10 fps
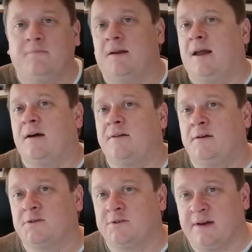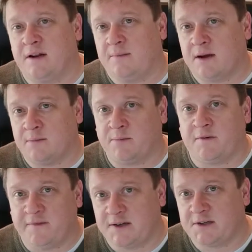but now that you're training to become a
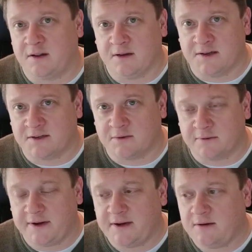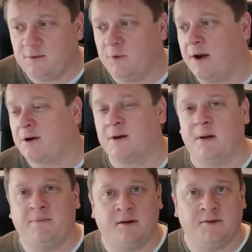professional historian, where you're going
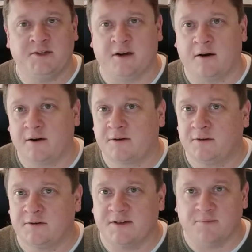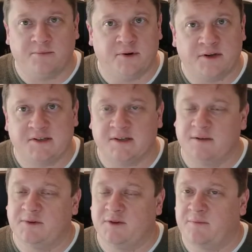to be publishing articles and books
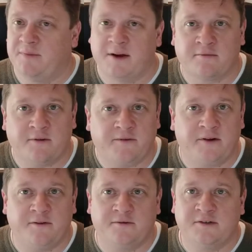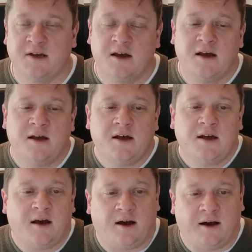and doing peer reviews,
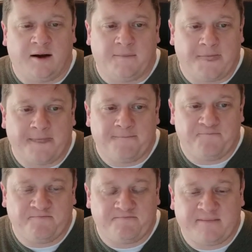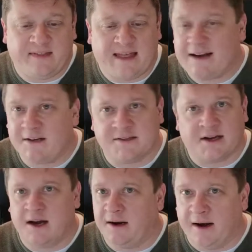um, that doesn't
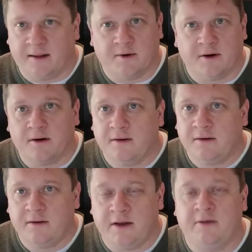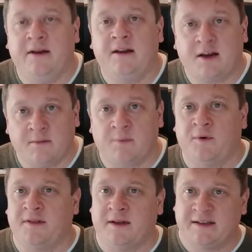cut it anymore. You need to come
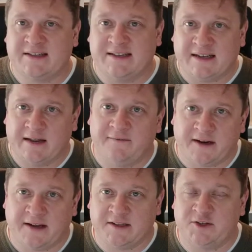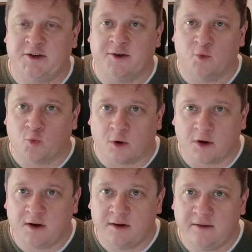up with a significance to your
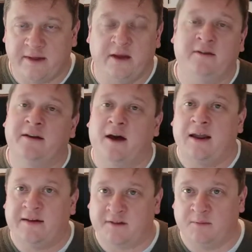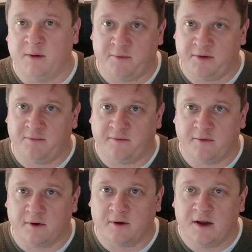work that you did not have to come up with
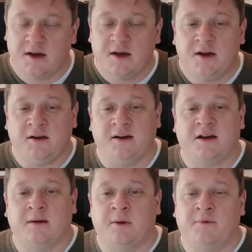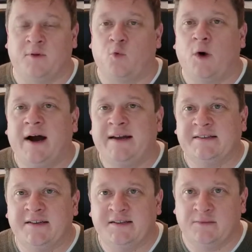before. You need to come up with a why
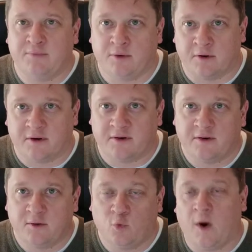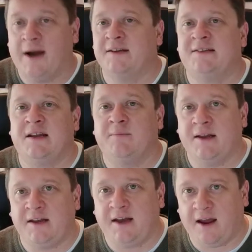is this important? Why does
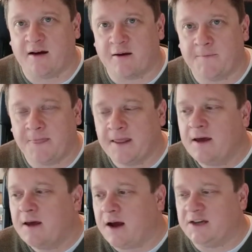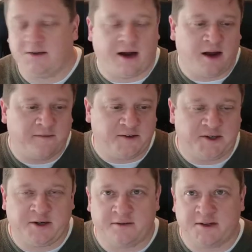anybody care? I, I often
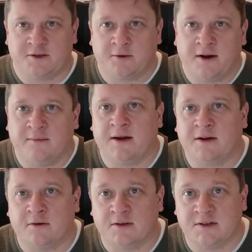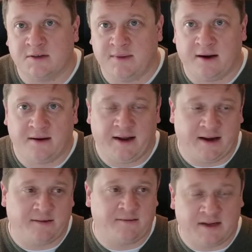share the story in my courses about
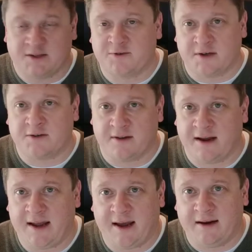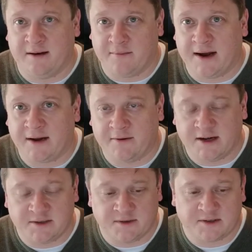a instructor that I had in my
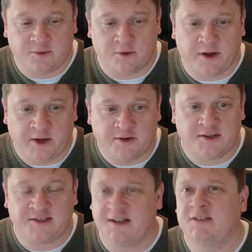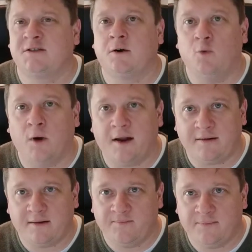graduate school who used to say, "So
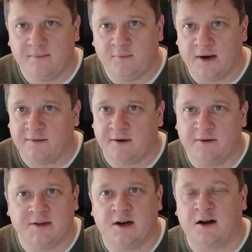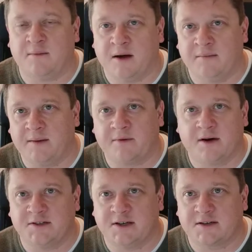what?" whenever I would talk about my
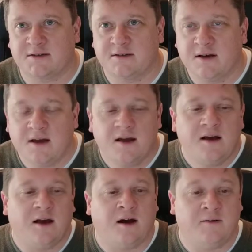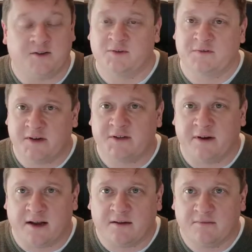projects uh, which was
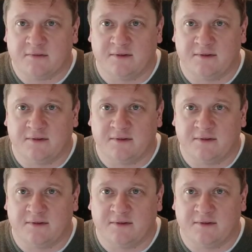frustrating.